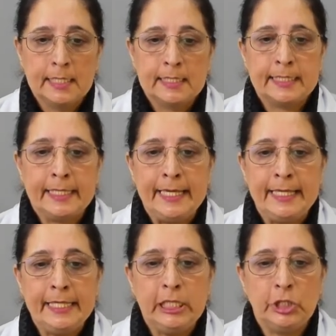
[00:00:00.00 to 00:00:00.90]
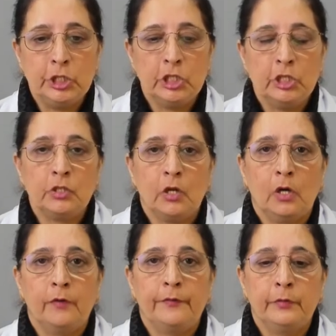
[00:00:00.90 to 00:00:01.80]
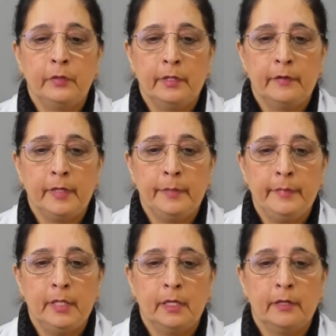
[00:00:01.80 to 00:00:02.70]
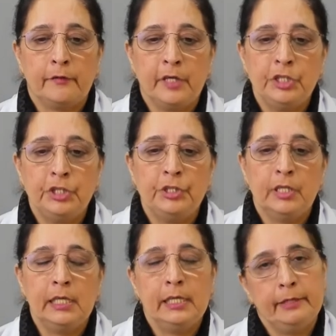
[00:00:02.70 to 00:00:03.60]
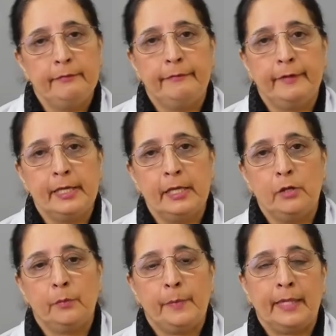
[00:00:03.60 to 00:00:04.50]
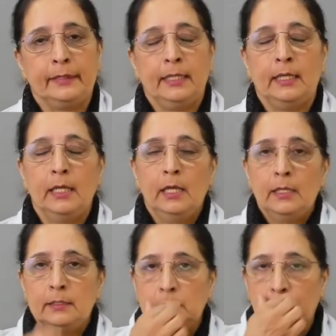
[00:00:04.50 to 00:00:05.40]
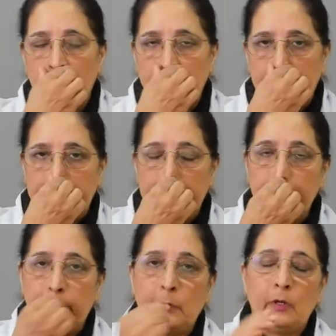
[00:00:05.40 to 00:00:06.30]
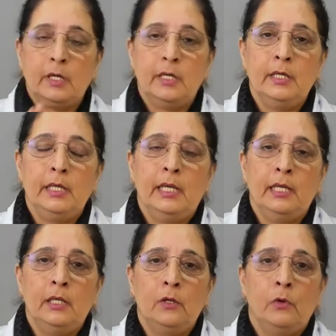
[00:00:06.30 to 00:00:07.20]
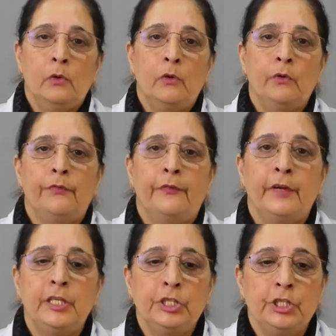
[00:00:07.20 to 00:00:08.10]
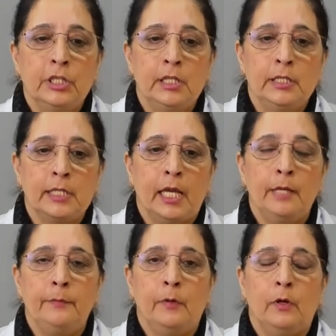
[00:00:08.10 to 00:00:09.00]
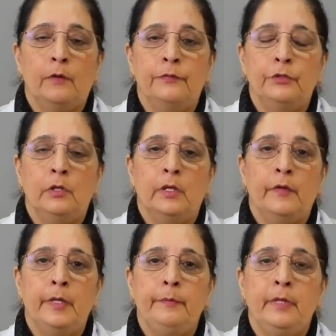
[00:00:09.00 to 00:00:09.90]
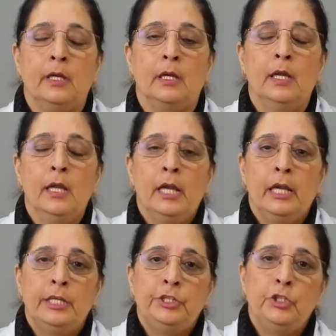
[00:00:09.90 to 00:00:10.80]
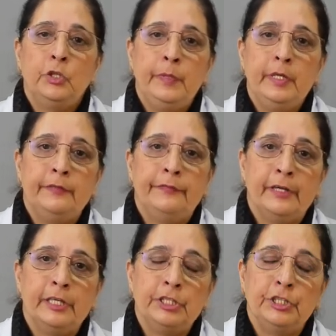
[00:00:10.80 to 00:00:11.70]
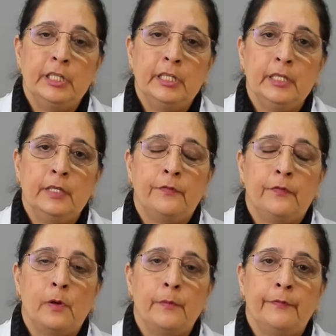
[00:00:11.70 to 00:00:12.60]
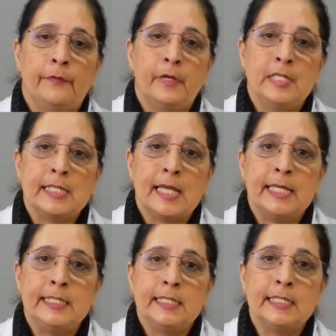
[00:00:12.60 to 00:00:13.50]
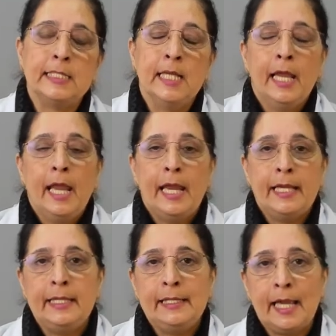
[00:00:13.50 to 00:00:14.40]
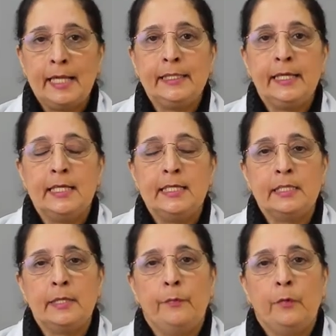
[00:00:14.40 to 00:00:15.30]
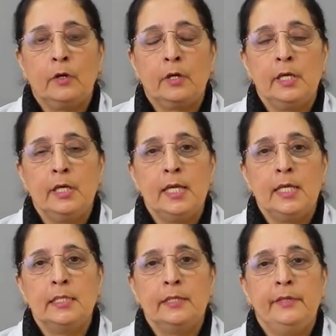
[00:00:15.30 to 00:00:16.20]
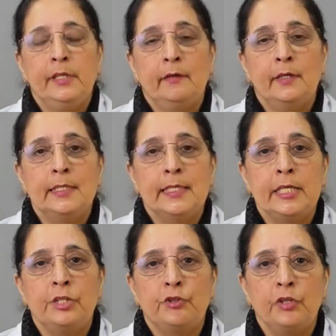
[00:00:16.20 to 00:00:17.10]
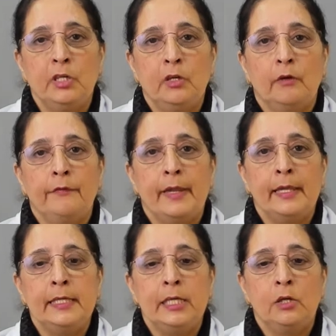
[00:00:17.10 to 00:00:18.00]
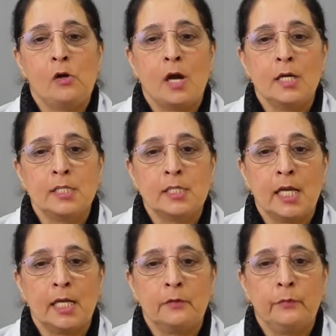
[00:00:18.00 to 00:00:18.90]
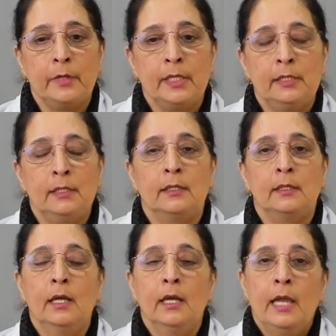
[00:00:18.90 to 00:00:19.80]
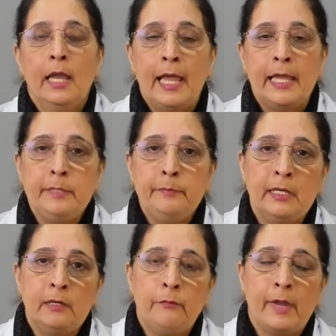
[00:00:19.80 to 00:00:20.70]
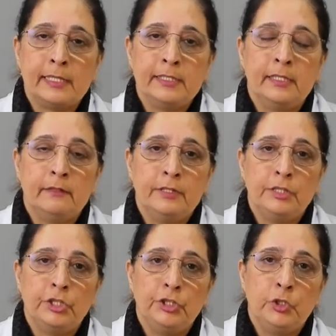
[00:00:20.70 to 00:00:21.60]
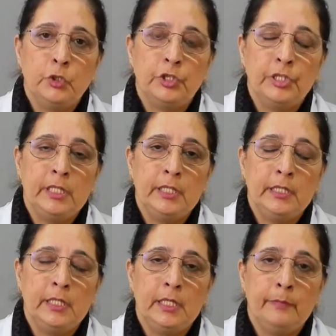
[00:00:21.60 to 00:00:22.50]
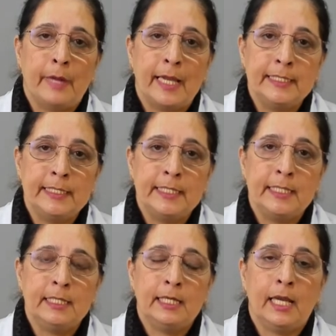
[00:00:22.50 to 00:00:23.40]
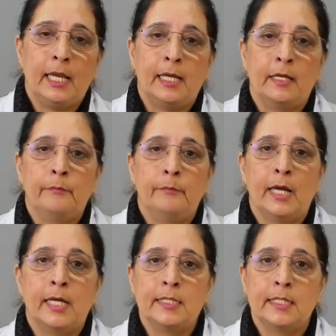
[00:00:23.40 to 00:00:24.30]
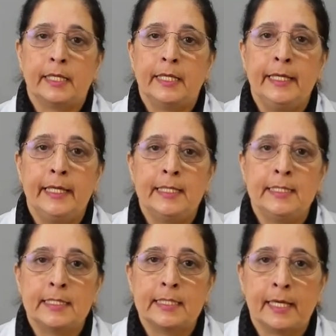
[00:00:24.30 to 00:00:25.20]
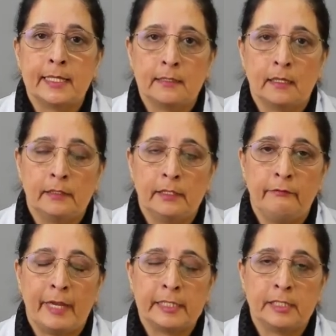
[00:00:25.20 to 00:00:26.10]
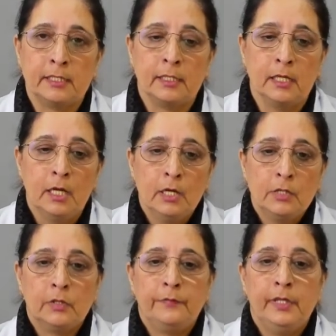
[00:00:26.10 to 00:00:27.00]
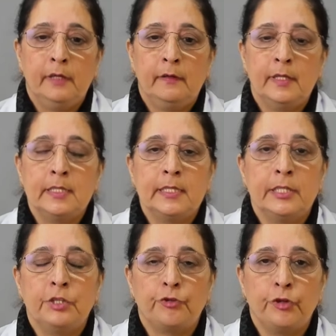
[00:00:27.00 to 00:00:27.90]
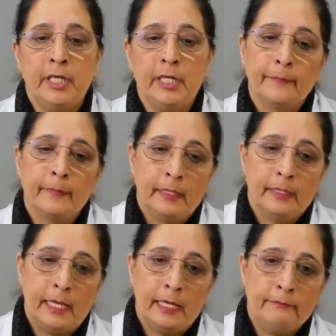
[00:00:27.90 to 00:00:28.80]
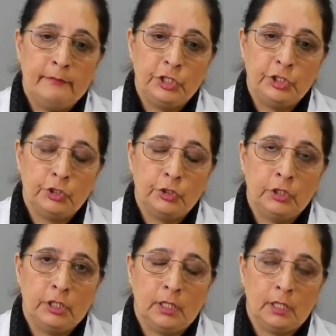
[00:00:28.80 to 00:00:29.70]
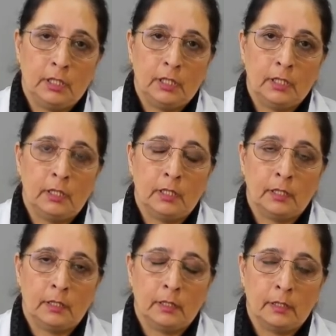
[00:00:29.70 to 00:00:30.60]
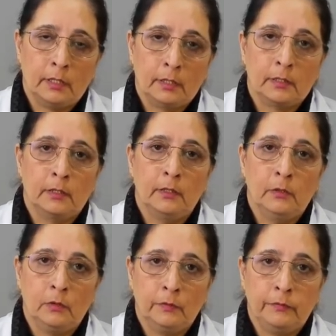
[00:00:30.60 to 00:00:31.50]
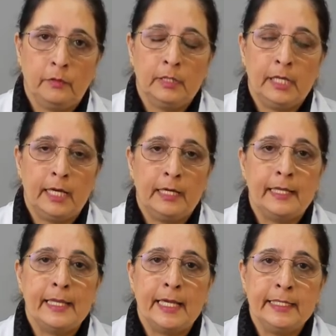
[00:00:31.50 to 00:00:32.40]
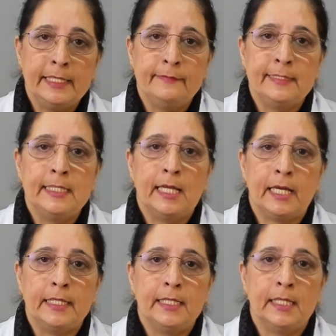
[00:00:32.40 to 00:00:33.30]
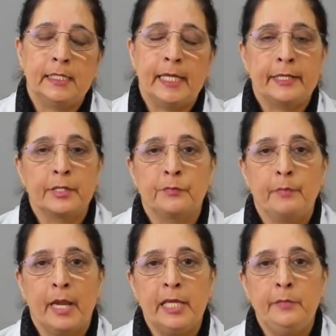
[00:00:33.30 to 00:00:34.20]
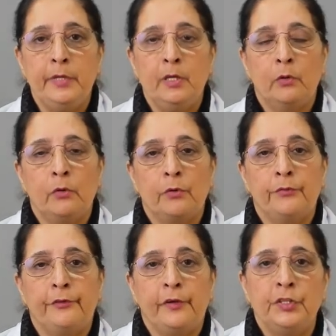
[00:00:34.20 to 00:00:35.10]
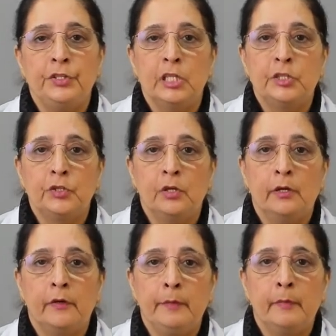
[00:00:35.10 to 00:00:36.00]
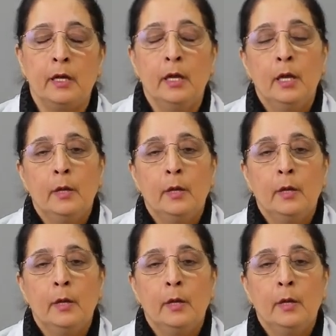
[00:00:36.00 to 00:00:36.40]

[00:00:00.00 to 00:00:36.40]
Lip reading: Skin lesions of tularemia, regional lymphadenopathy. So very important in oropharyngeal type of tularemia, it should be differentiated from pharyngitis. And in that case, important is if there is history of any contact with the animal vector, which is usually the biting and blood-sucking insects are the vector. So if there is history, then we should look for that, and that gives the idea that it might be oropharyngeal tularemia.